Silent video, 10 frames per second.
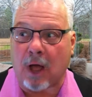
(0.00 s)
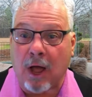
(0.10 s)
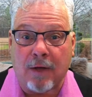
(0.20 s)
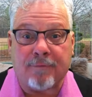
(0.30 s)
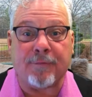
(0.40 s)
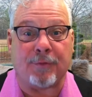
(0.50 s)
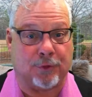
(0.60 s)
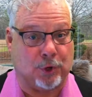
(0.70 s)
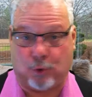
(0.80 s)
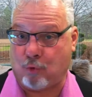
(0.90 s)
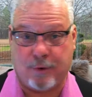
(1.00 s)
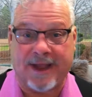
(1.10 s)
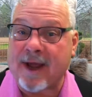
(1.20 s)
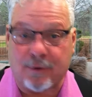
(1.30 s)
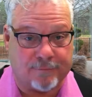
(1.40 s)
of the
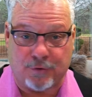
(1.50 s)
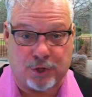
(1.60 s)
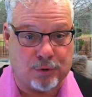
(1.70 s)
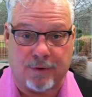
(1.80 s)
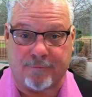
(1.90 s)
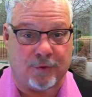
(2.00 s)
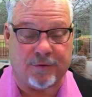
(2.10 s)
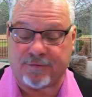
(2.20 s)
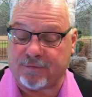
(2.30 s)
creator of the universe,